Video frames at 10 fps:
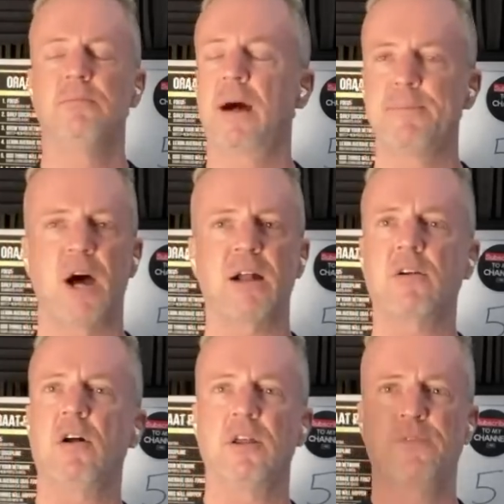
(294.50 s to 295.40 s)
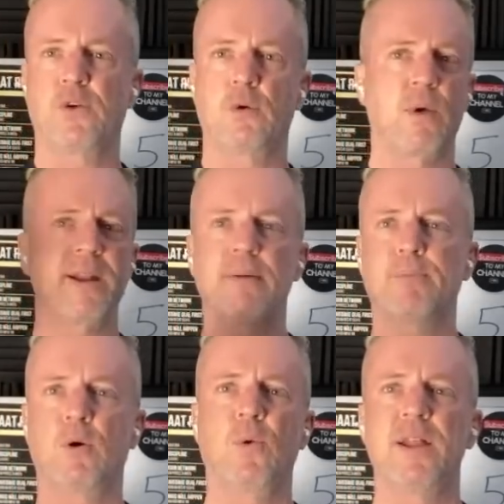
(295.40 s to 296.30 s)
I'm not calling for a run up
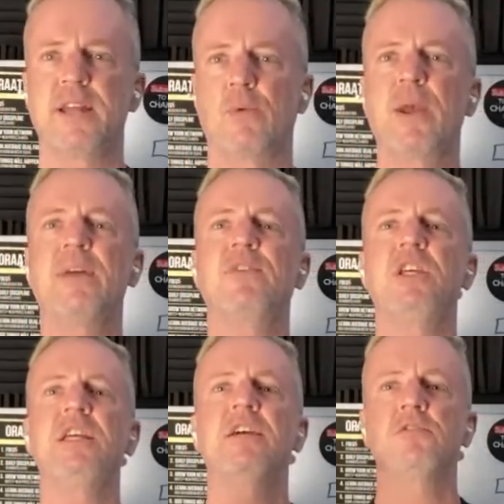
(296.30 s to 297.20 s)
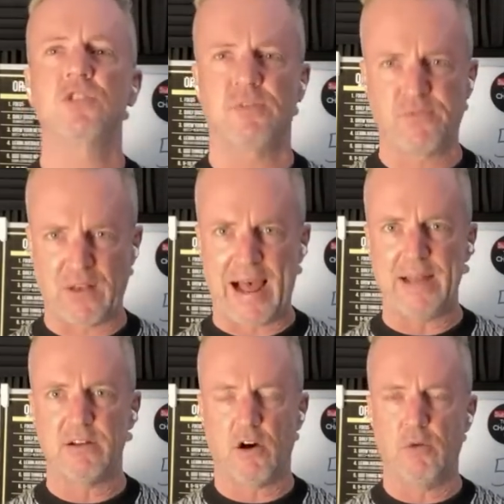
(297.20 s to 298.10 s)
or a down. We have years of
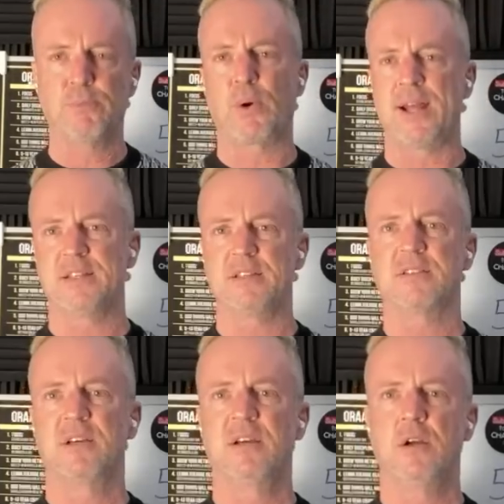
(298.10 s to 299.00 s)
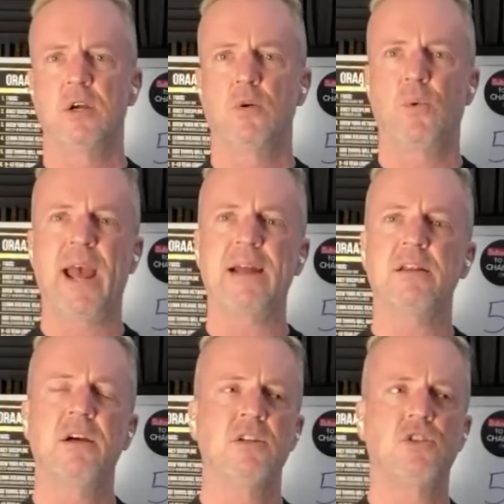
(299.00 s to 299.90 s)
flat home prices. We
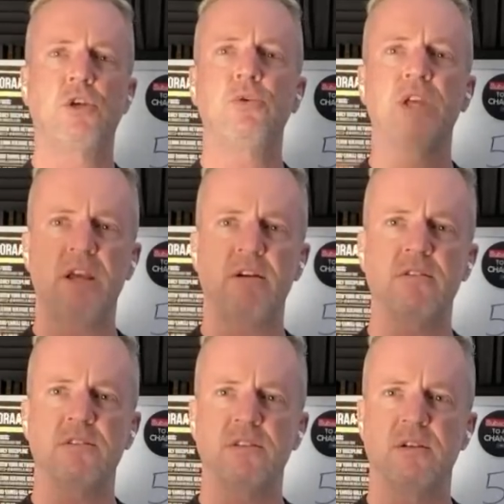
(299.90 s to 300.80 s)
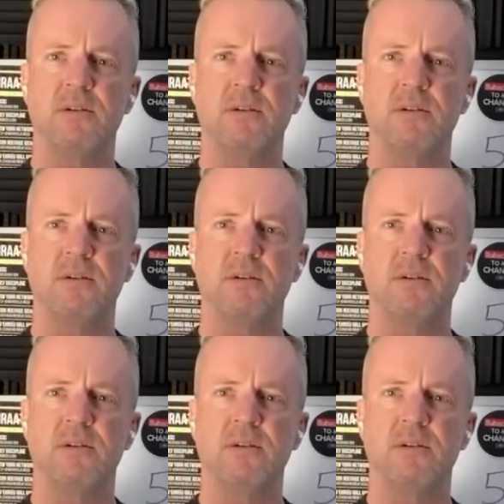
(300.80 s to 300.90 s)
had two years.